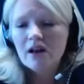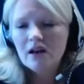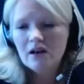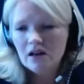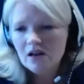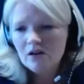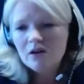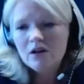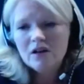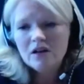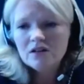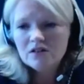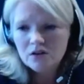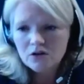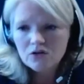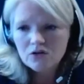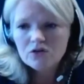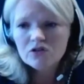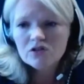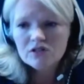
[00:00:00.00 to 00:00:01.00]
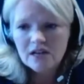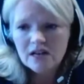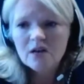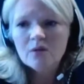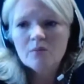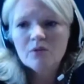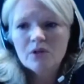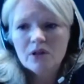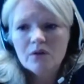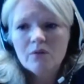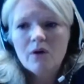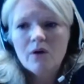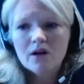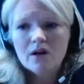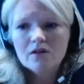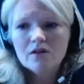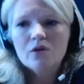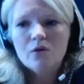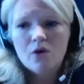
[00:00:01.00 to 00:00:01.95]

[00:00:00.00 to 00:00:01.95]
And, and, and it's understandably why it's